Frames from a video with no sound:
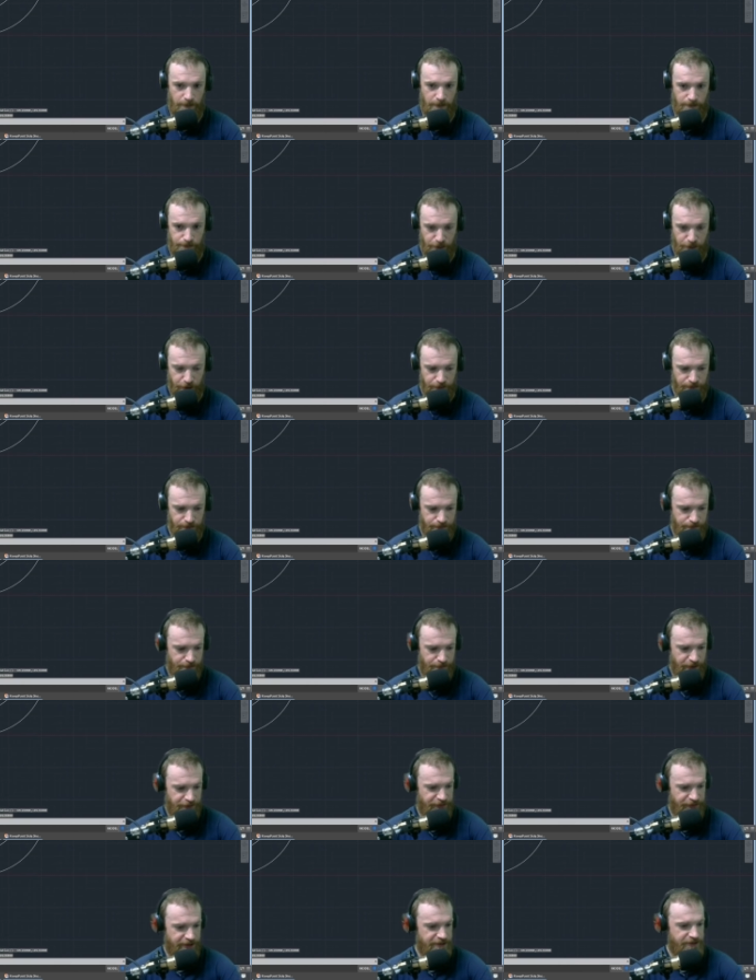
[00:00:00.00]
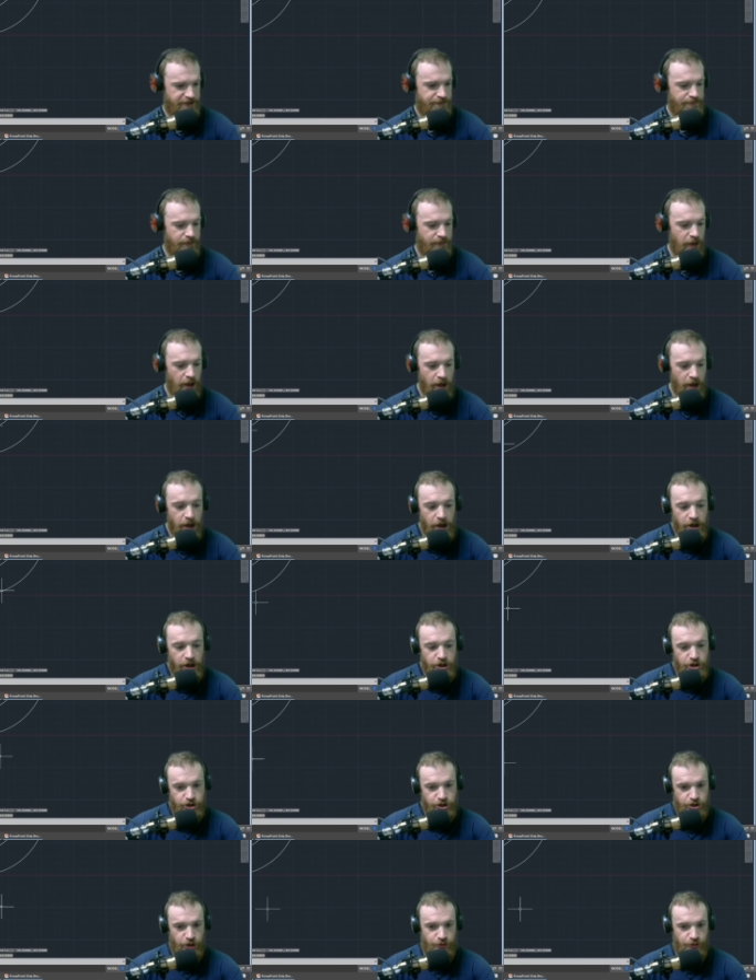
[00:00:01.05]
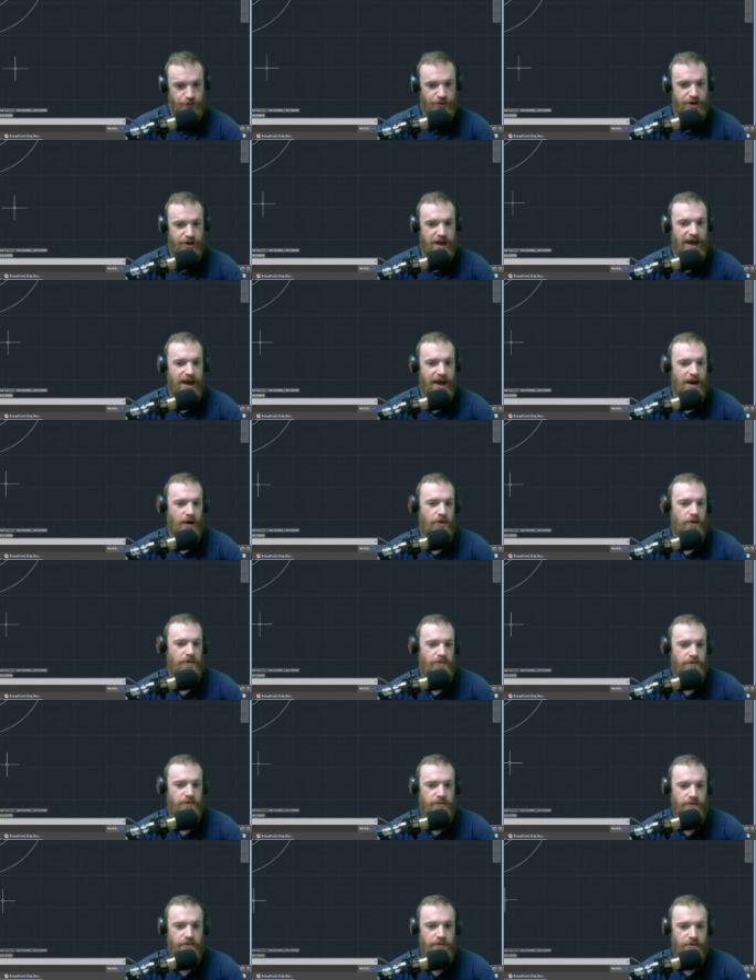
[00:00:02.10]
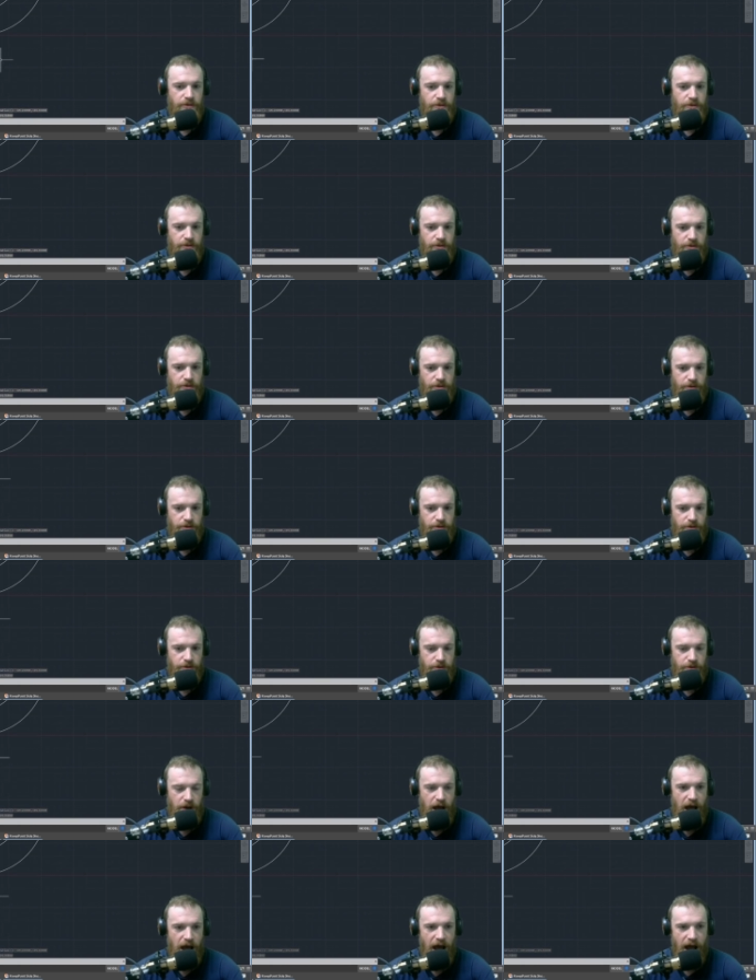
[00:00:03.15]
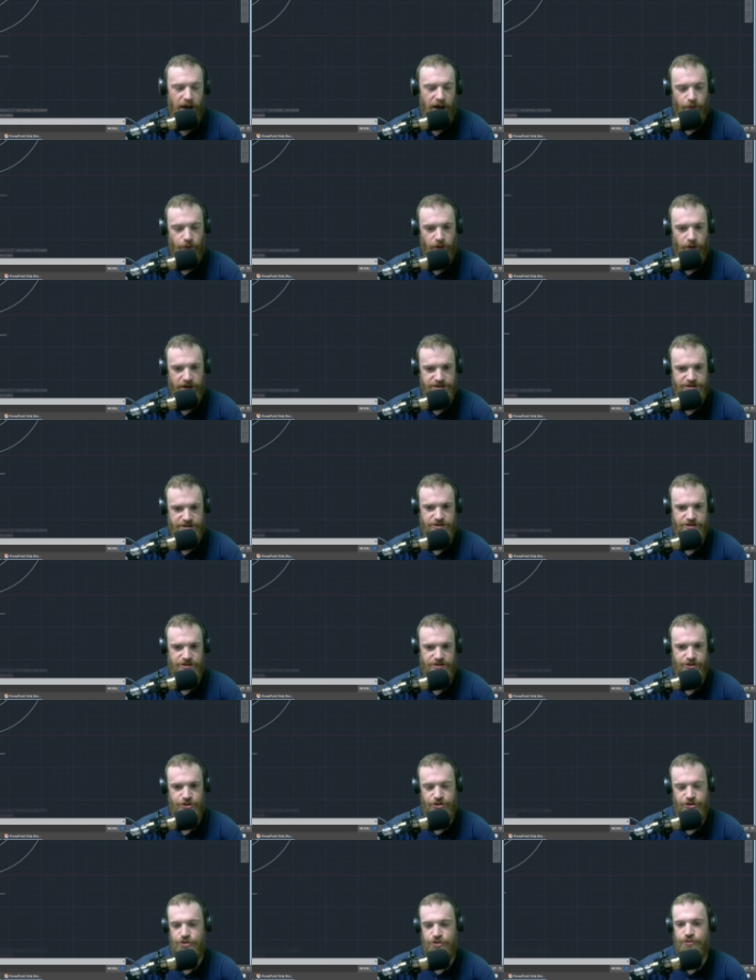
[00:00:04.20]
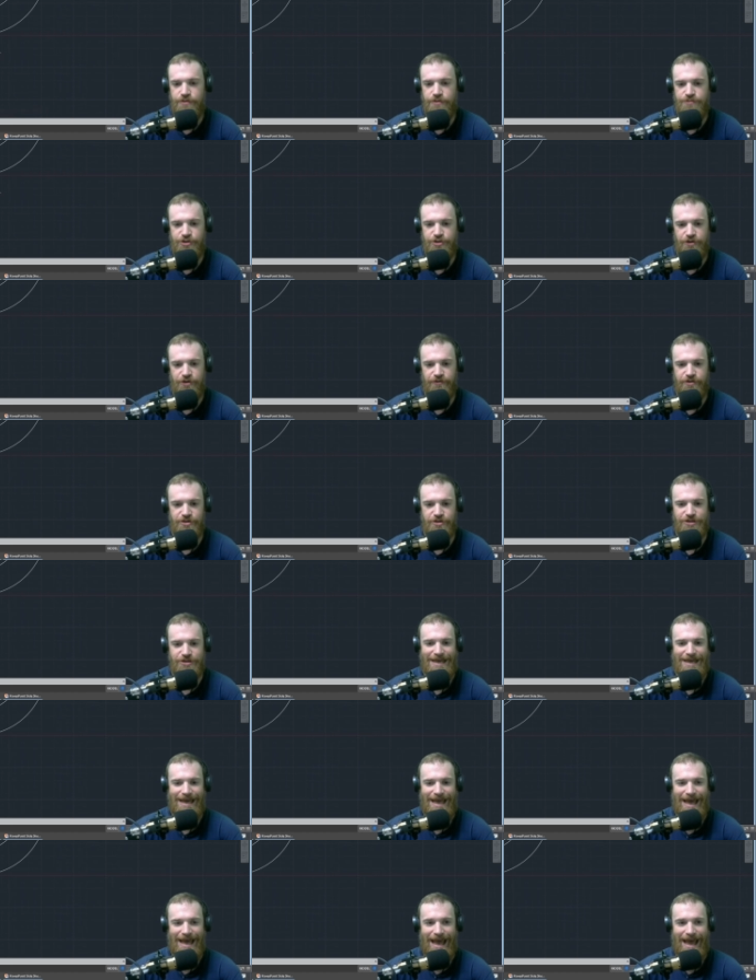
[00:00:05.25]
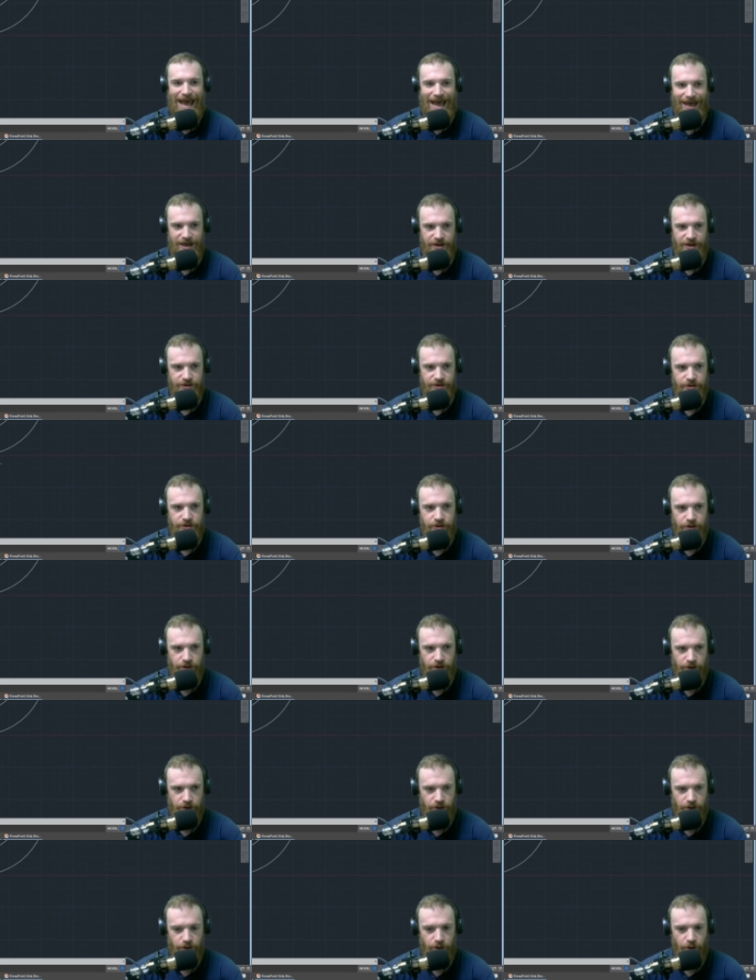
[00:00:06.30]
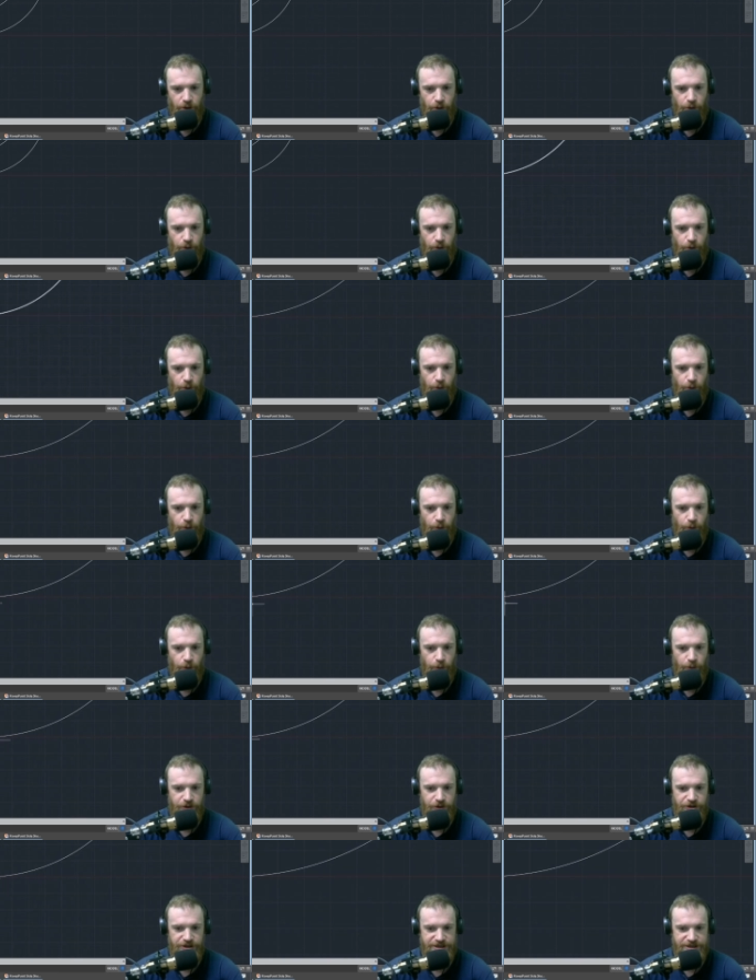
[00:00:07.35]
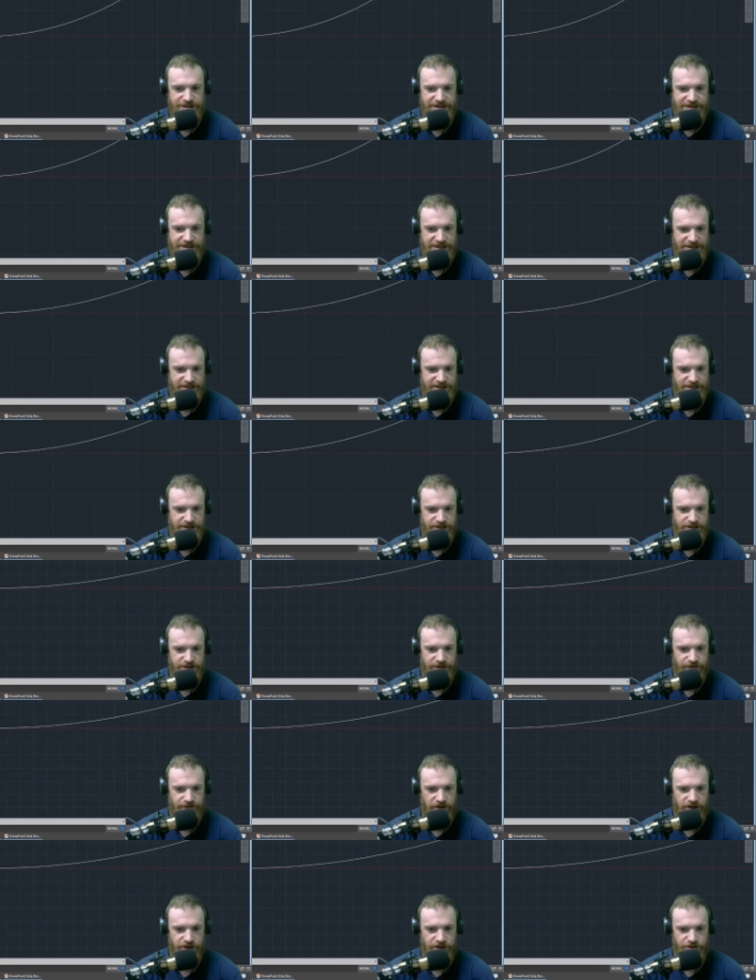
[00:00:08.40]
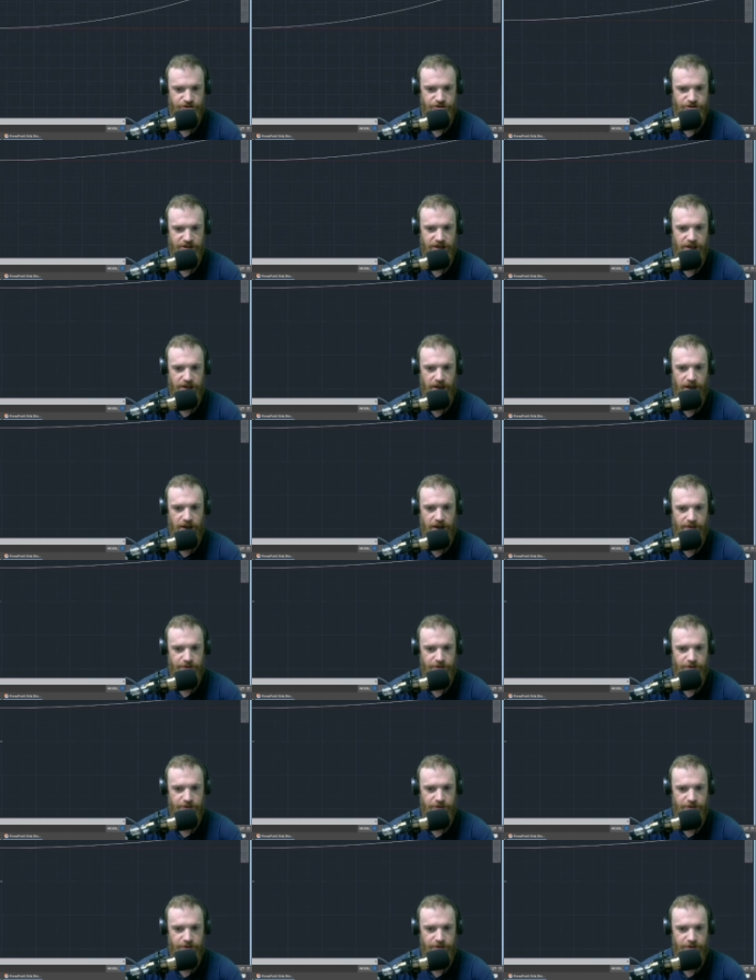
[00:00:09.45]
Boom. Perfect. So now, I want the two observers to end with a distance of 100 kilometers.